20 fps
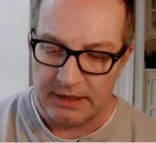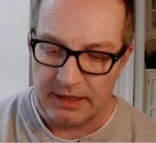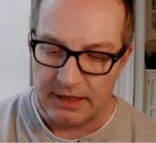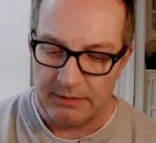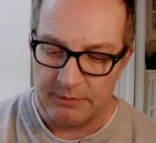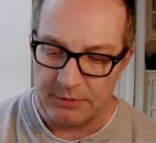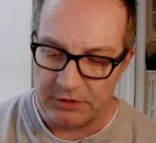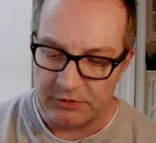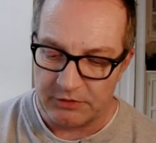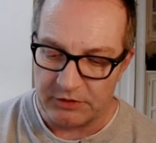
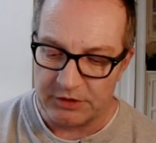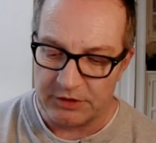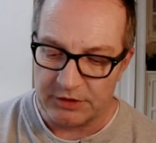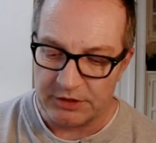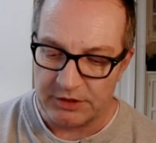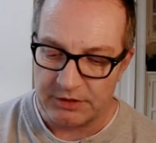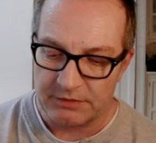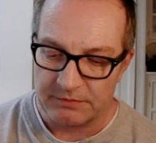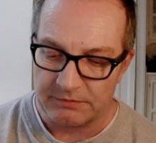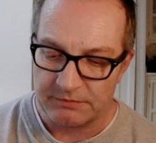
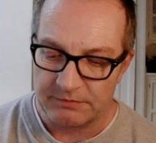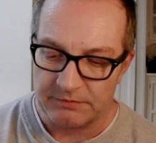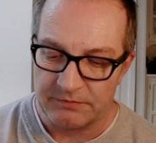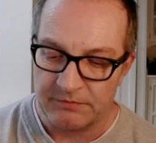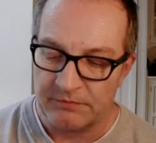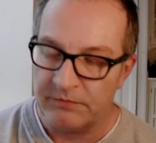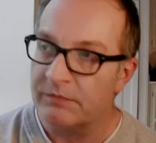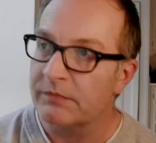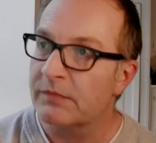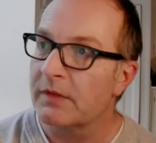Immigrant.
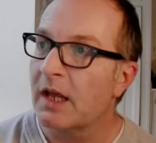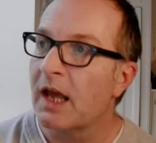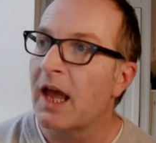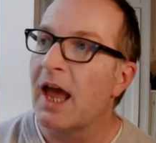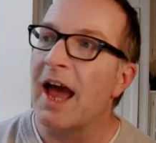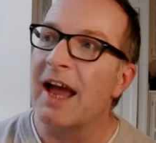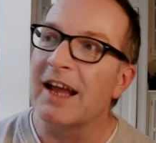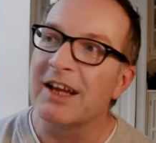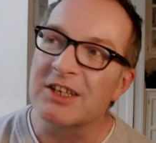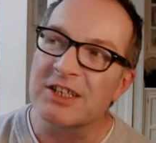
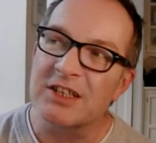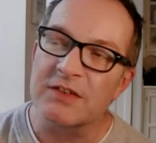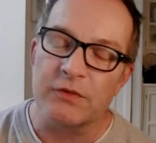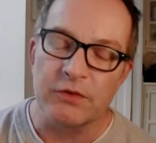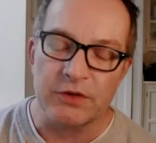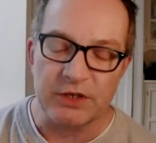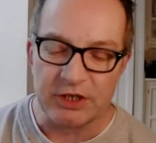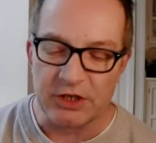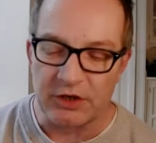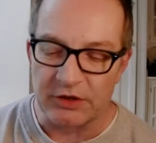And because I've
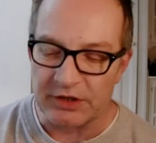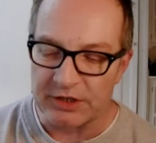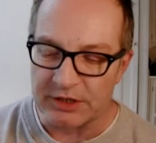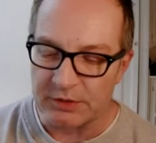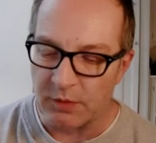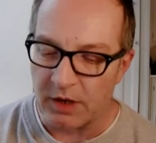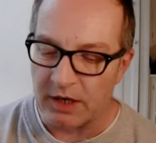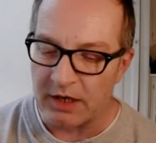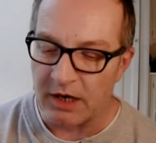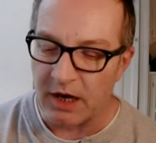already got this
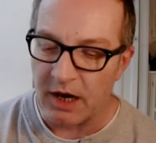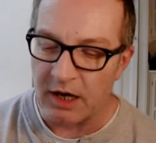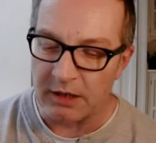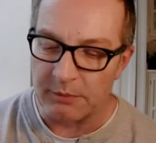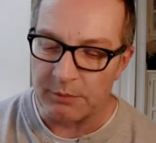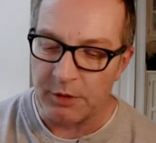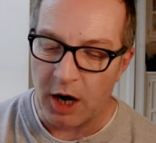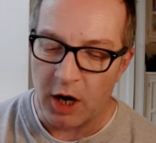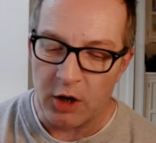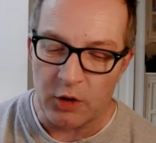one, I'm going to
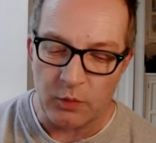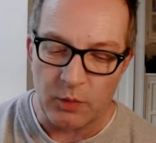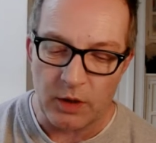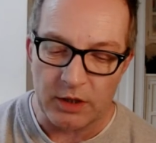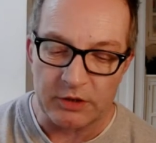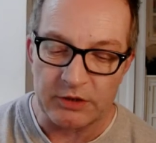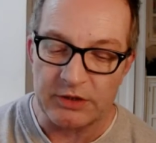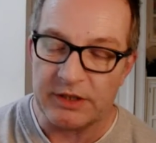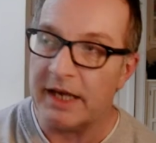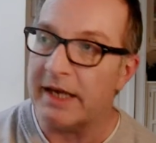put 01
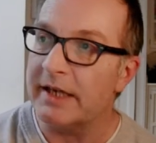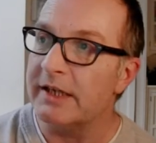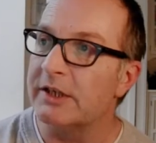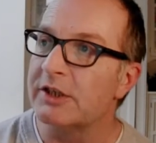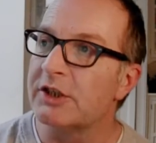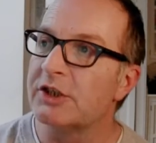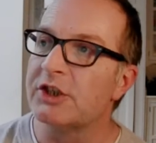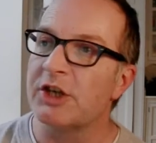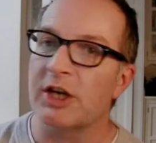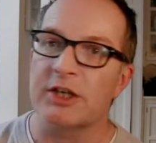on the end
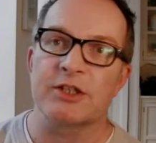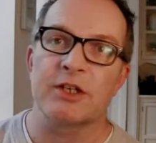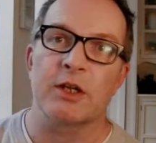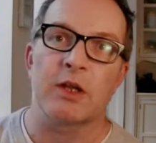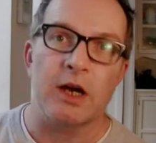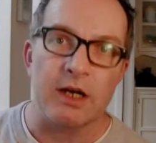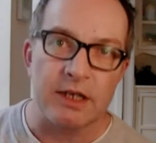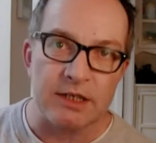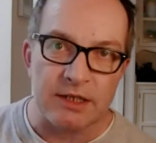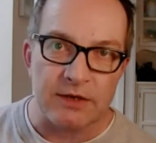just so that
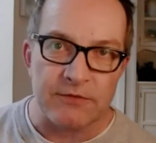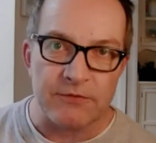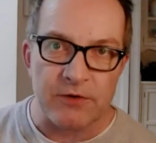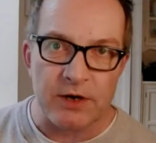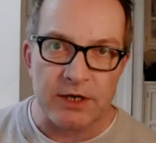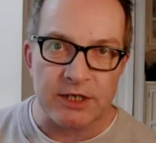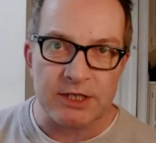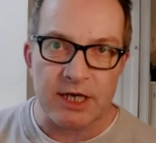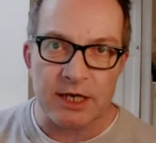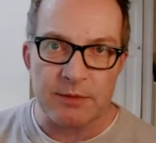I can
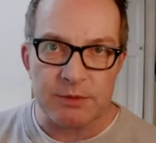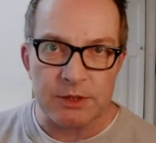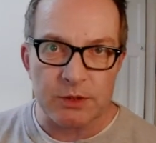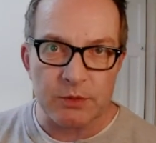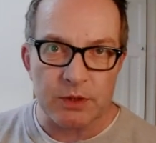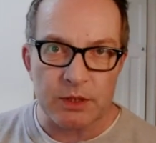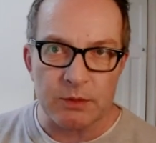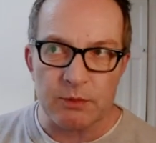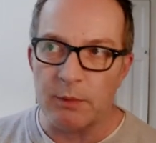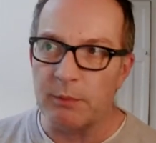differentiate
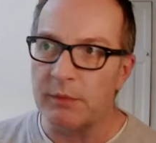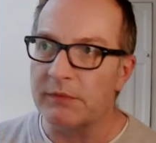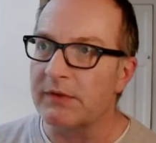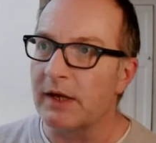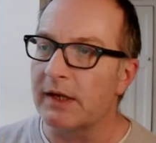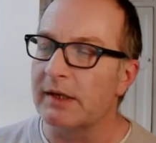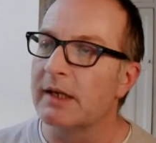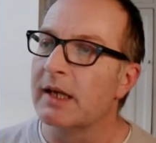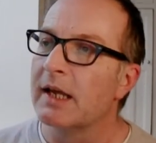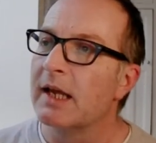between the one we've
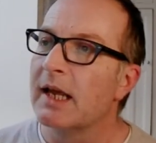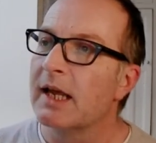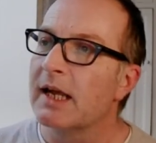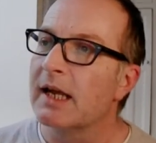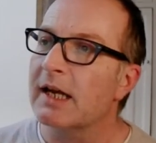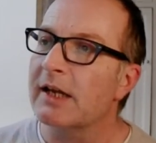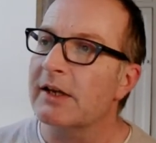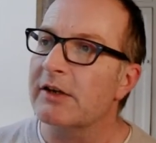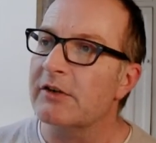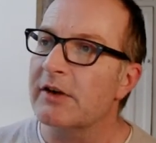done.
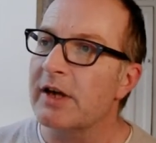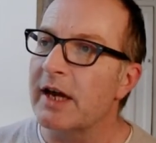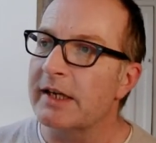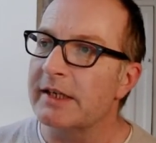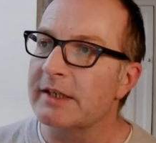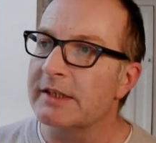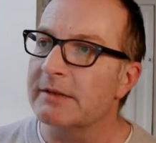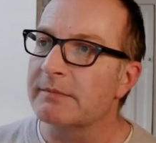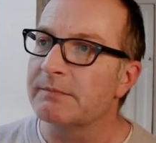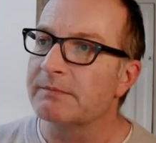Click
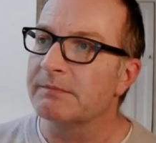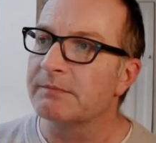create.